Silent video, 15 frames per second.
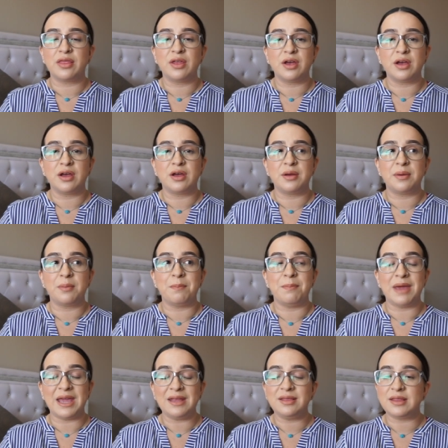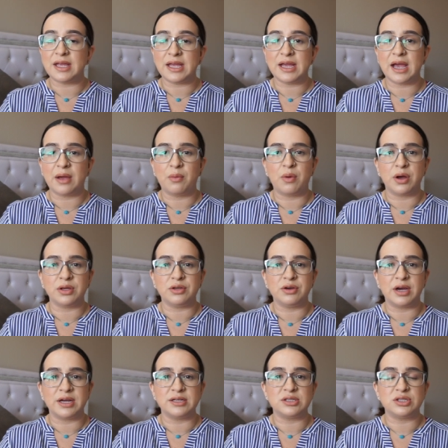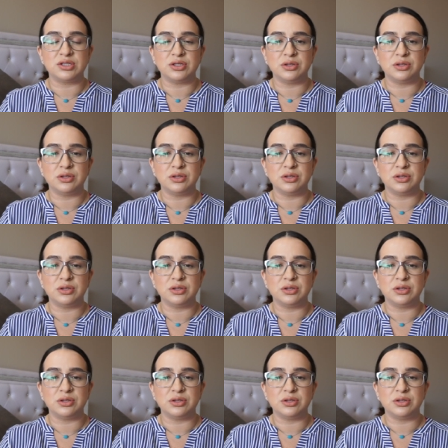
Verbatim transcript: the main thing I want you guys